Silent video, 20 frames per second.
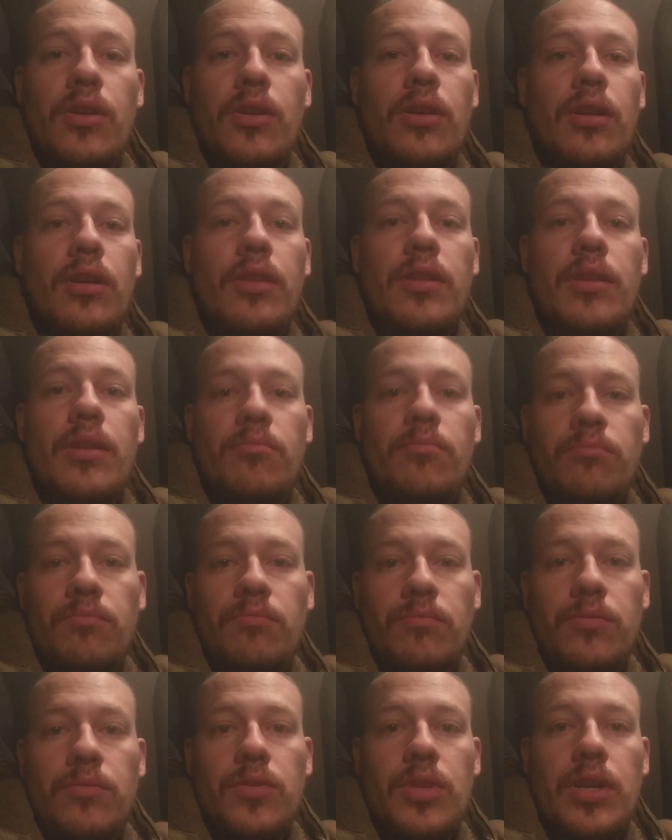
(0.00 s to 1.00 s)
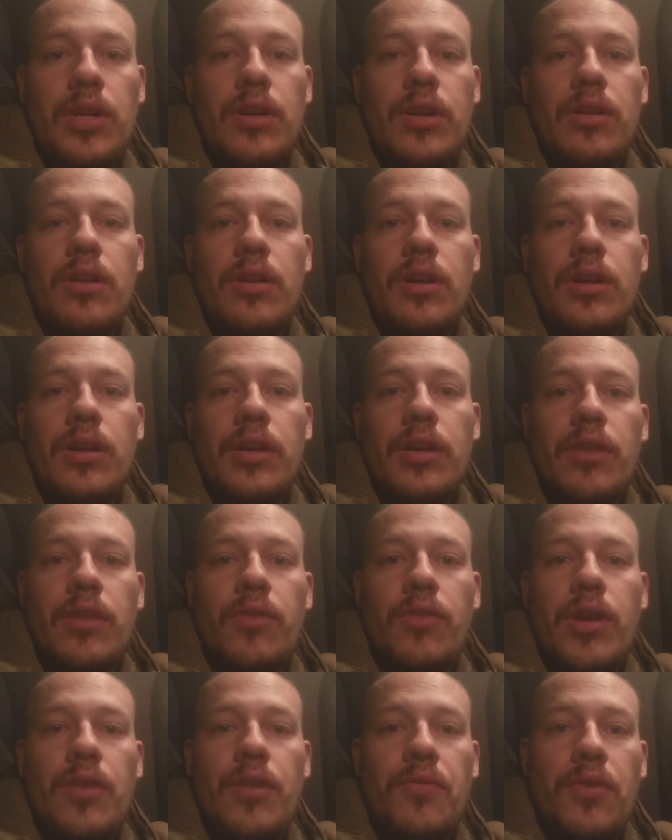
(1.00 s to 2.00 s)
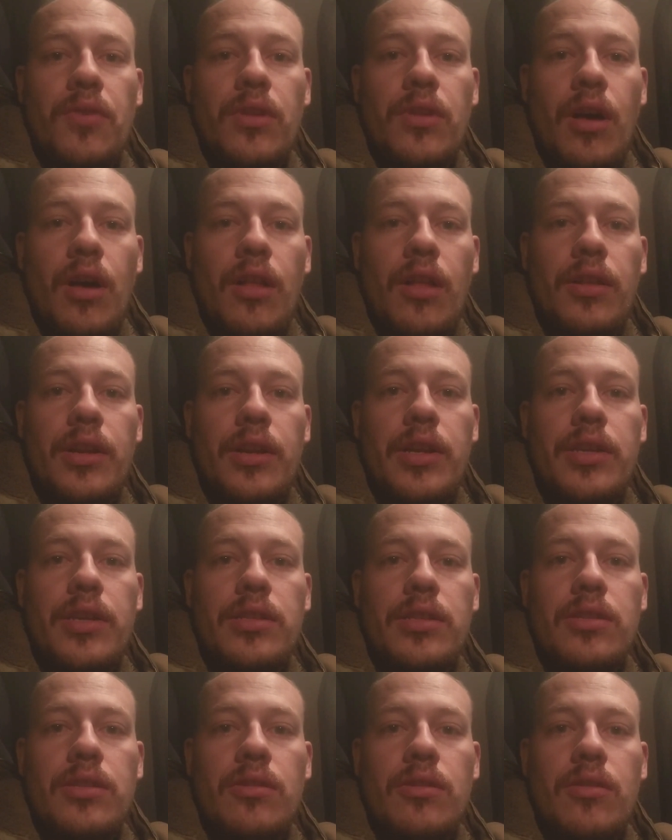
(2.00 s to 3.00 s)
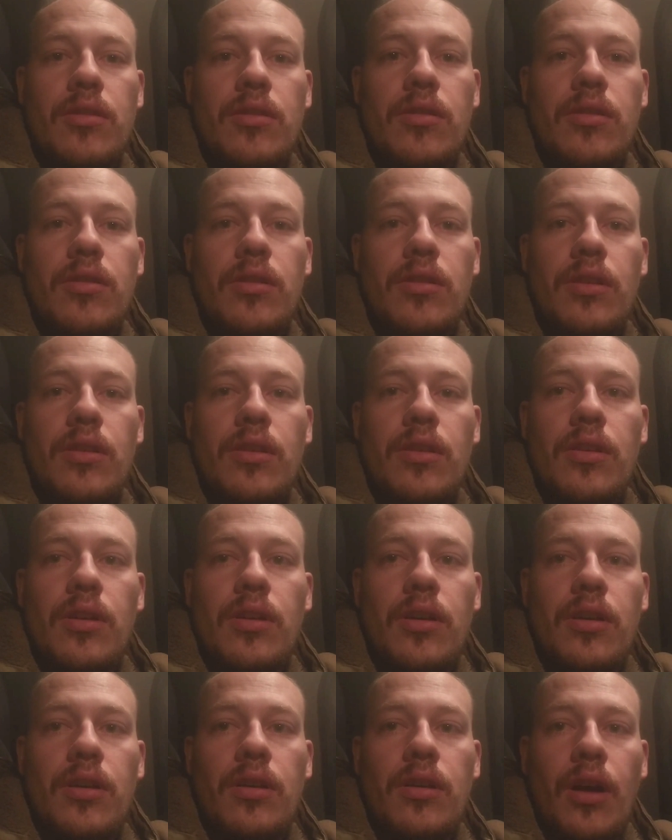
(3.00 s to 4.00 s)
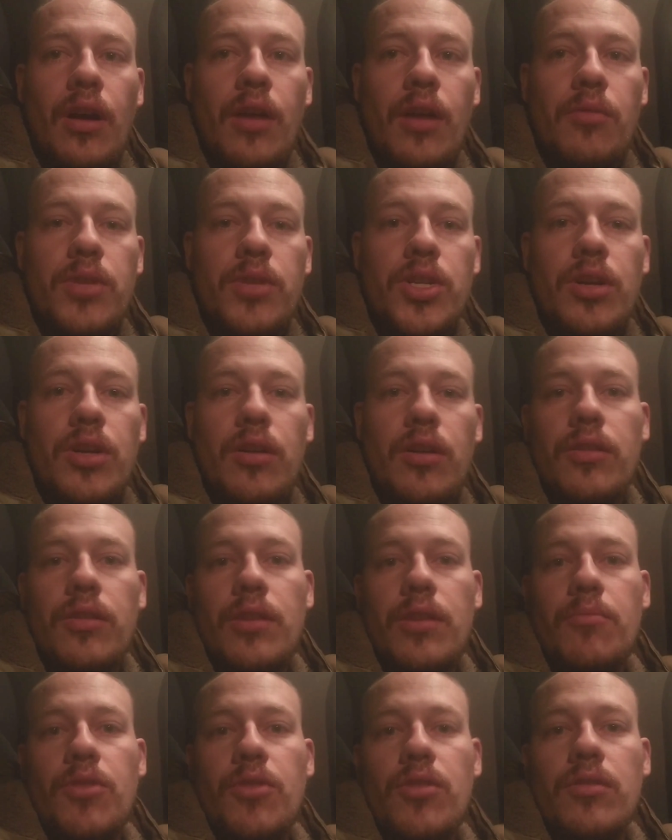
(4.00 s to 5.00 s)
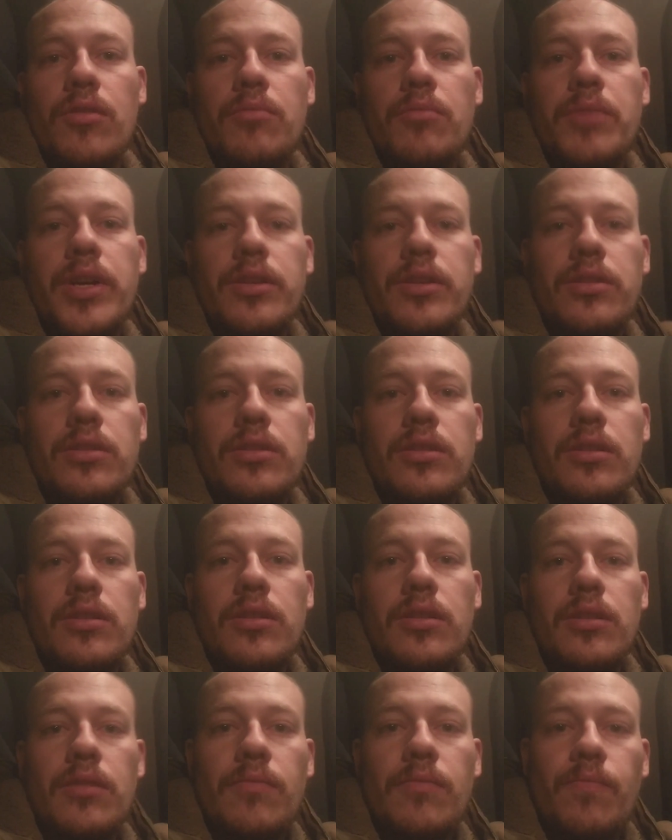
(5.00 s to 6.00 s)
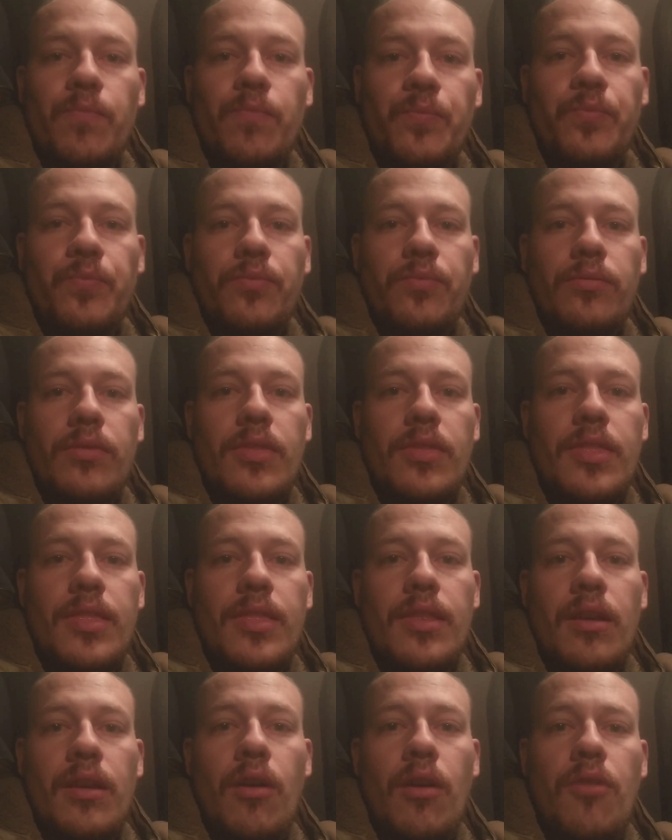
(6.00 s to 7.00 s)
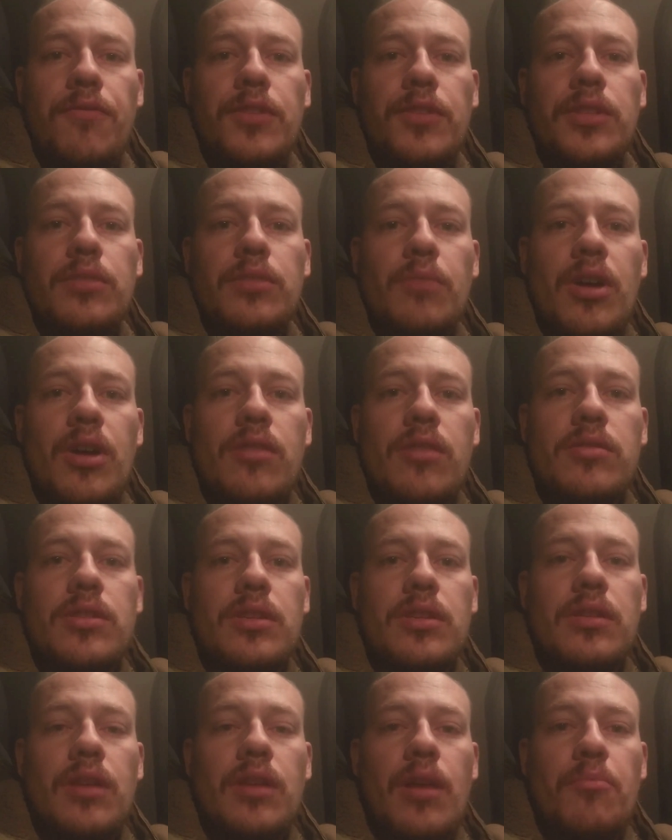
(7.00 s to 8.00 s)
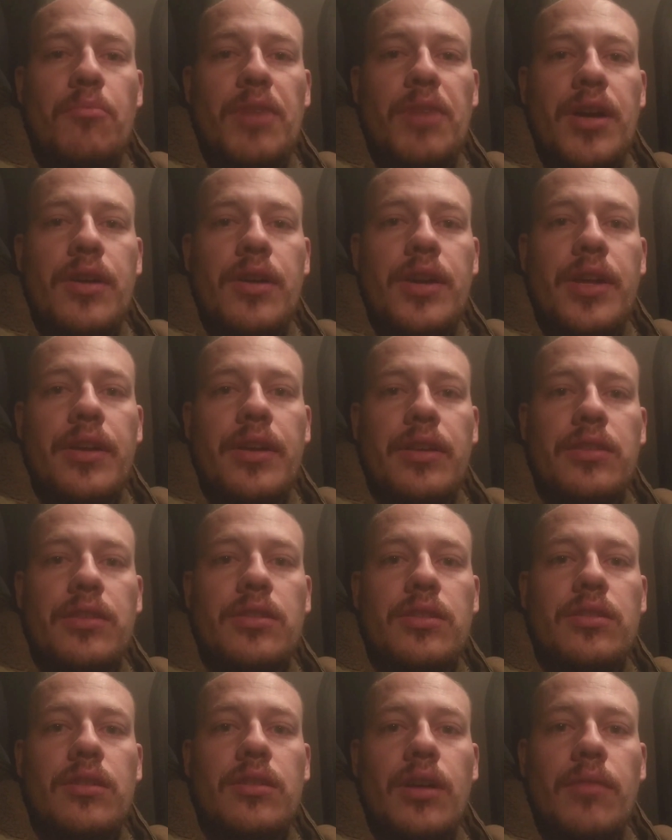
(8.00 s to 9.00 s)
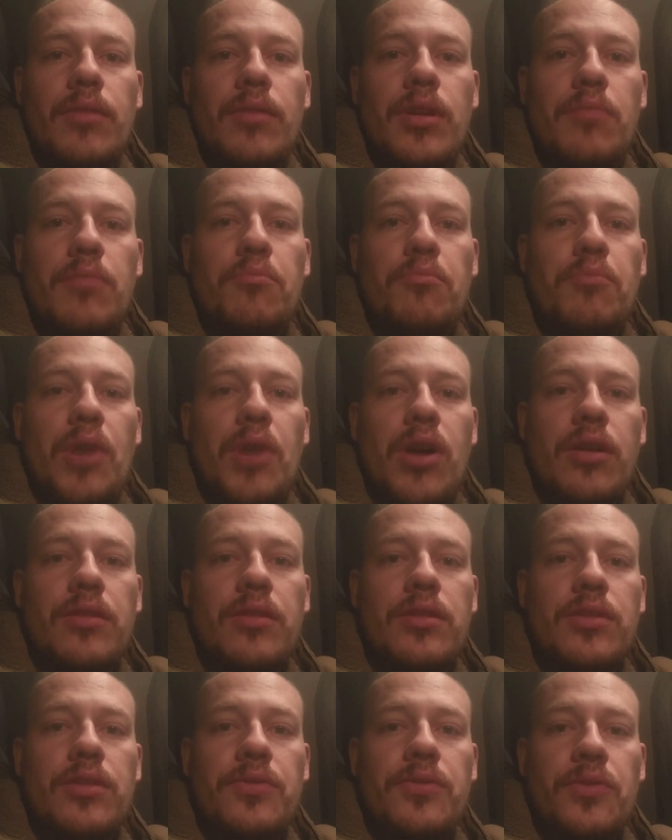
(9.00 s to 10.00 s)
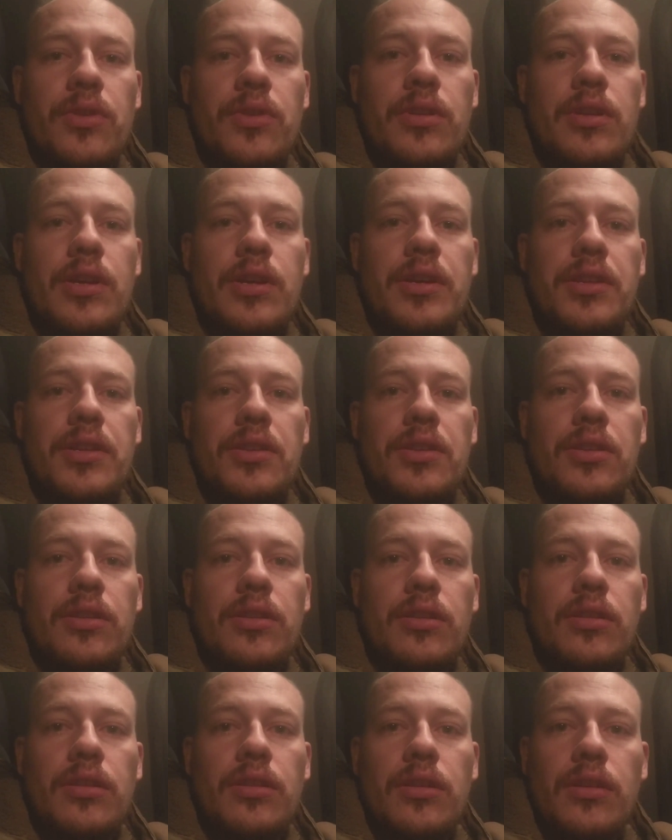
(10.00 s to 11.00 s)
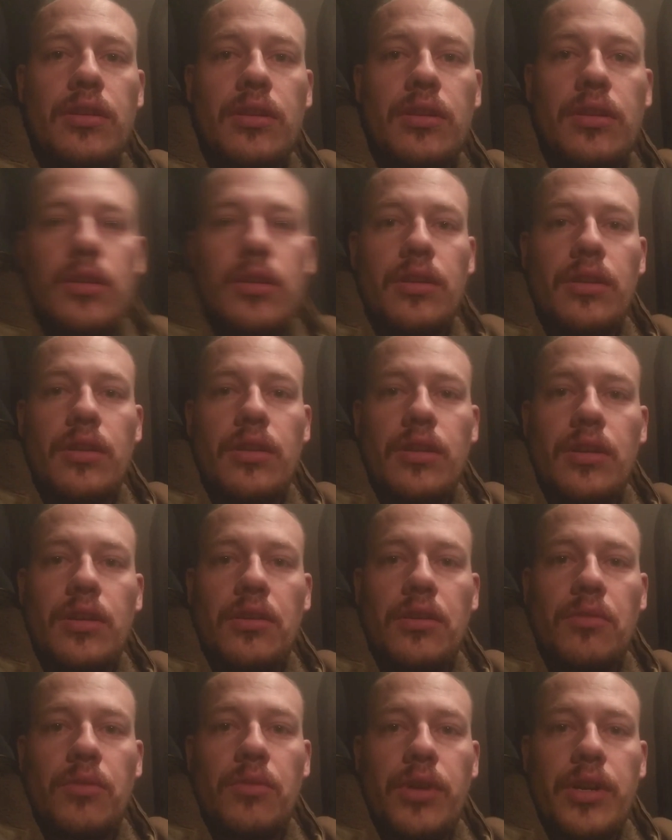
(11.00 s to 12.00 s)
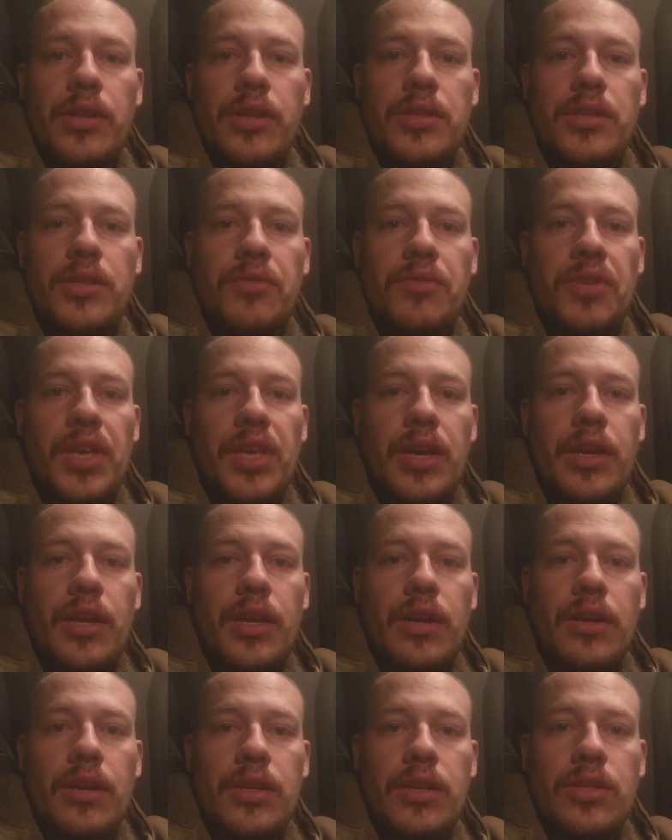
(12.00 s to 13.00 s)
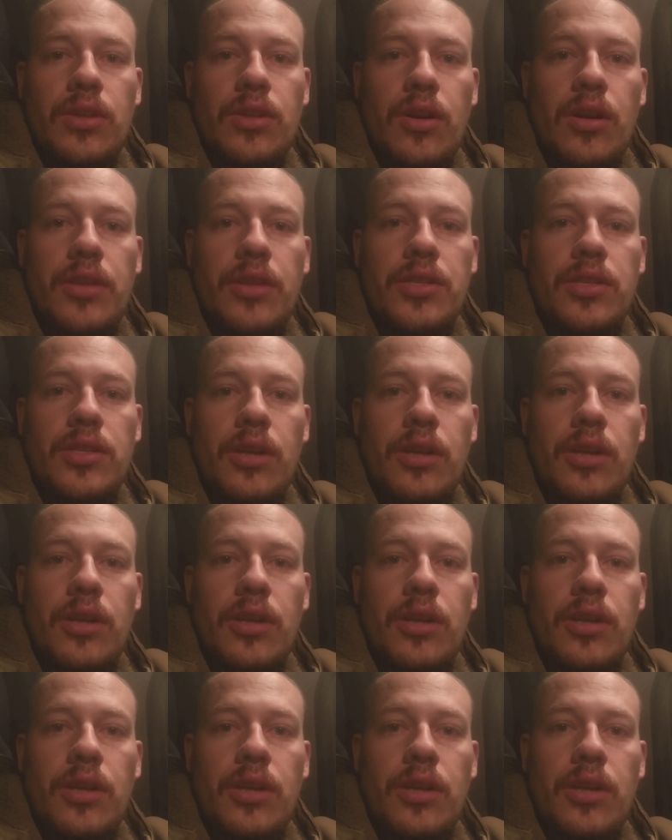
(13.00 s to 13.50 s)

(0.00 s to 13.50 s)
good on them. They're getting ready for the holidays, so I wish all of them all the best, and hopefully tomorrow's a better day. So I'm going to park this for the night, and we're going to see if we can't get a nice early